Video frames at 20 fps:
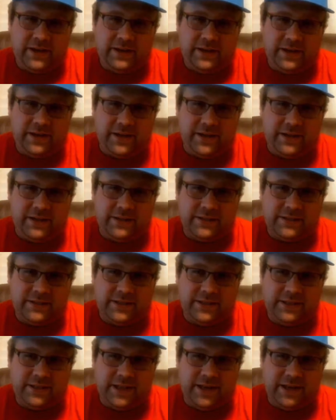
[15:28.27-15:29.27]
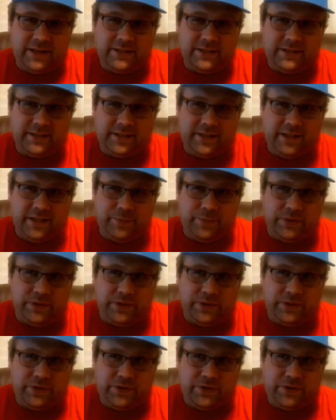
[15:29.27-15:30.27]
'cause he likes to keep
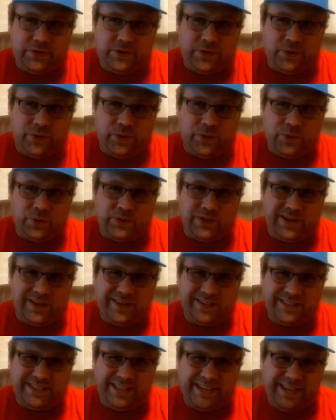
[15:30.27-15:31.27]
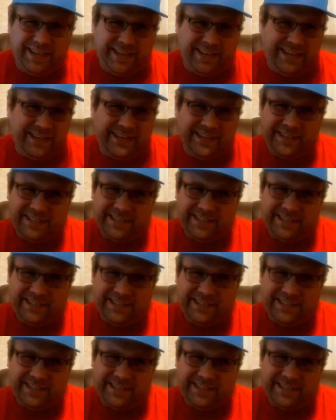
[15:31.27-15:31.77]
it cold all day.